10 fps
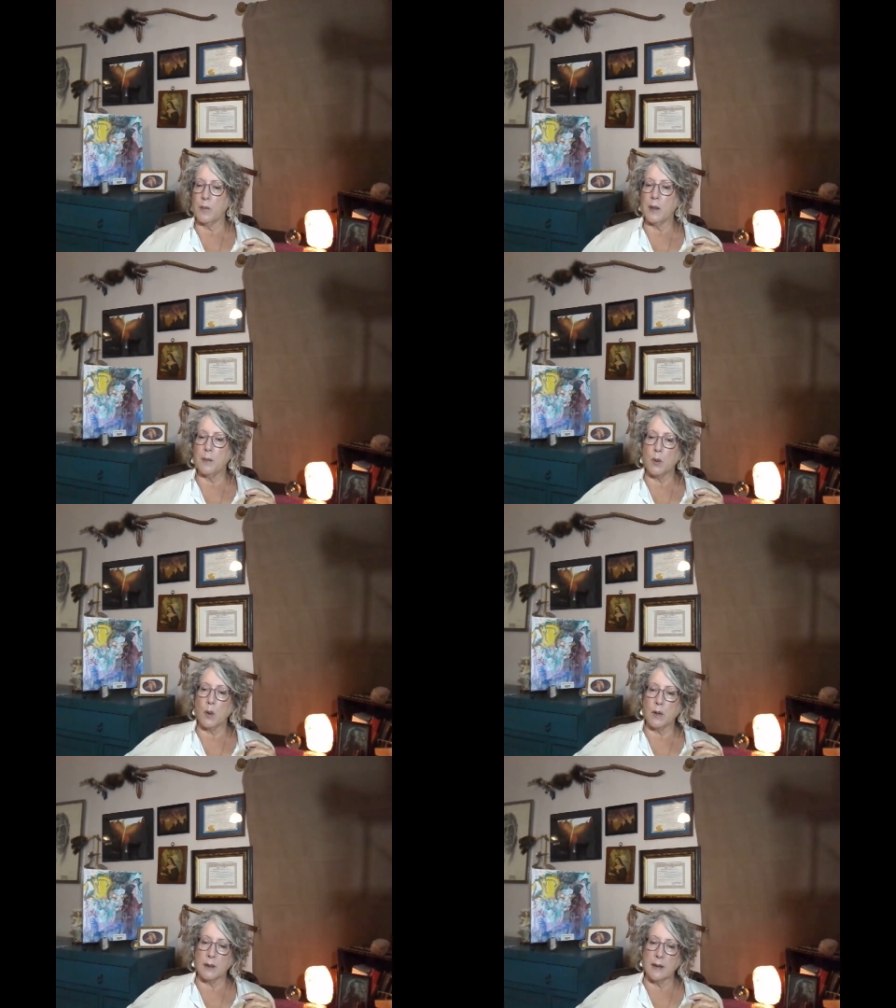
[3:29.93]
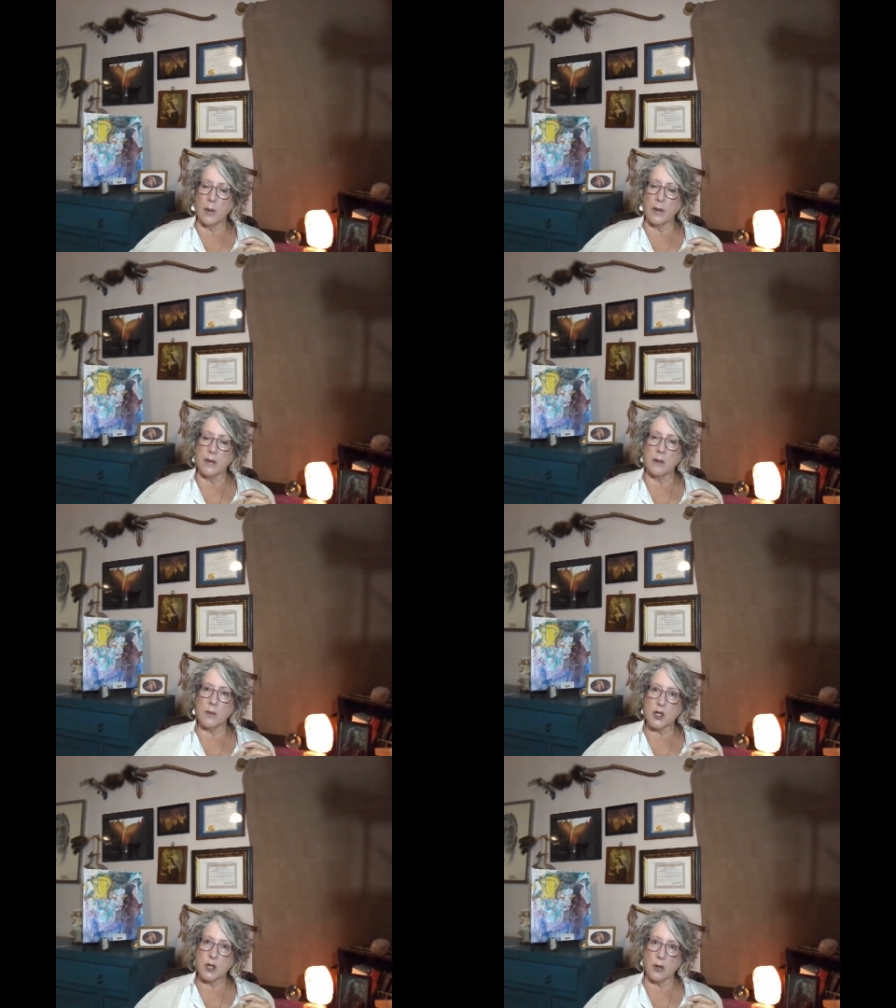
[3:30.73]
people and allowing them
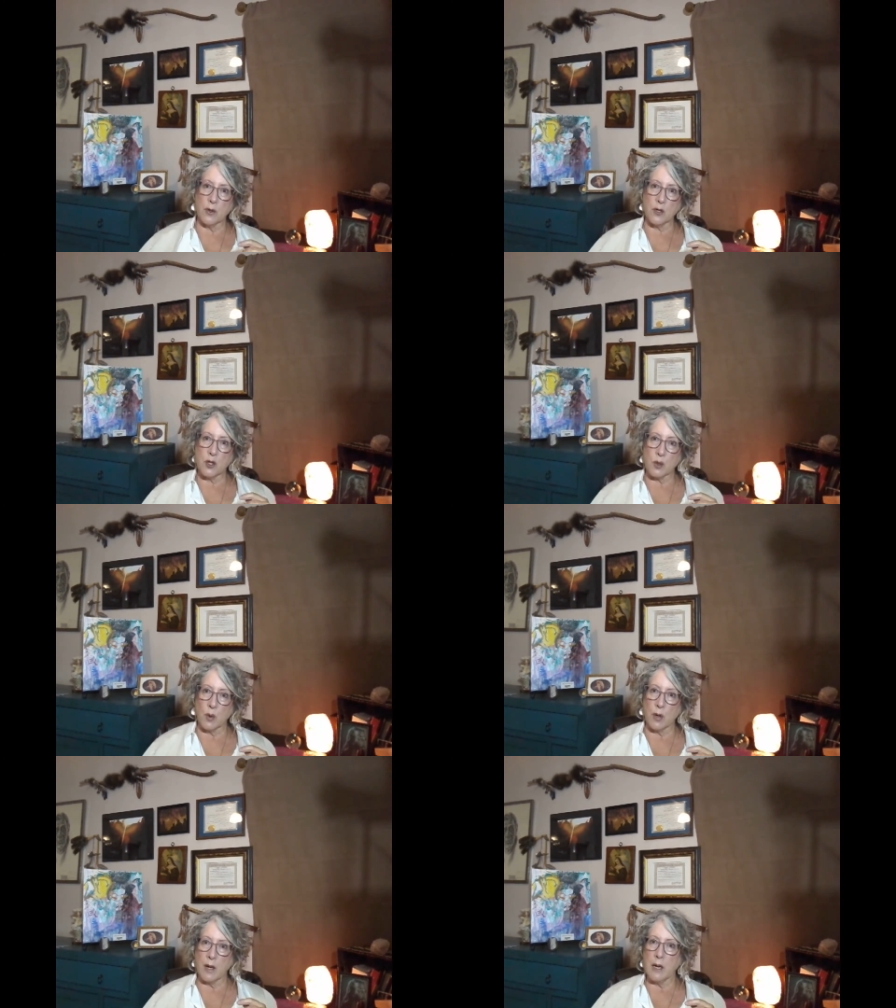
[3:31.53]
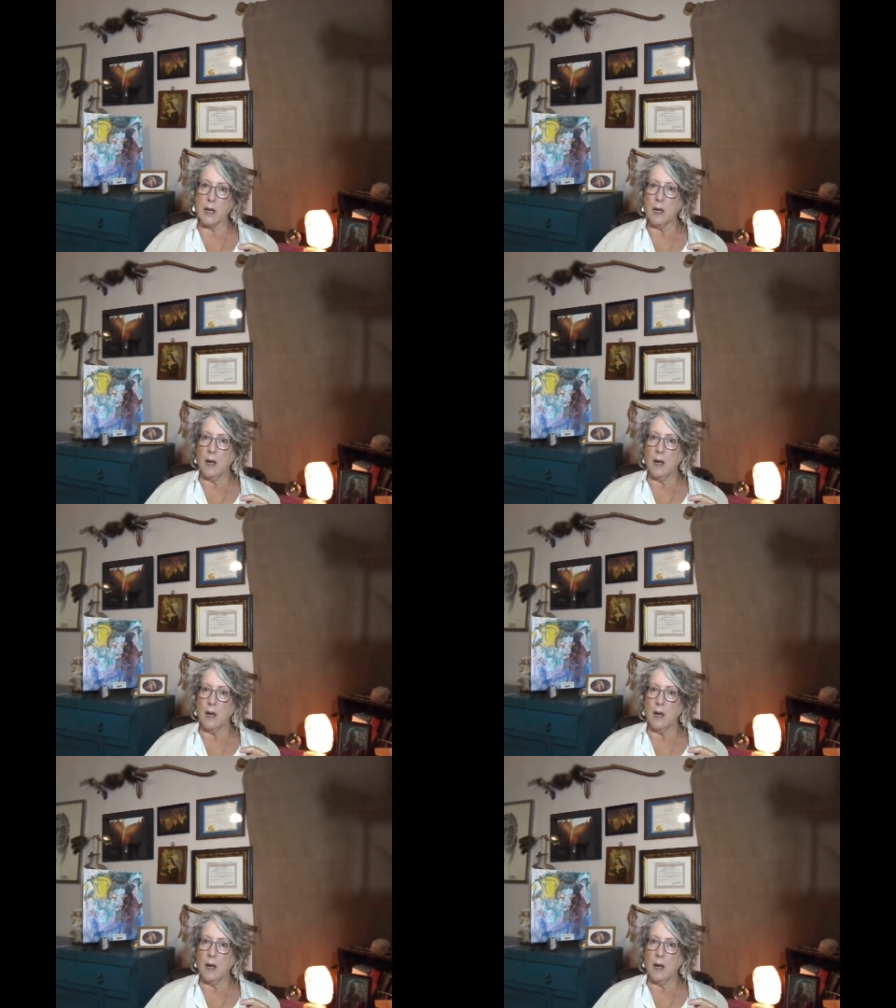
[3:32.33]
to share their story.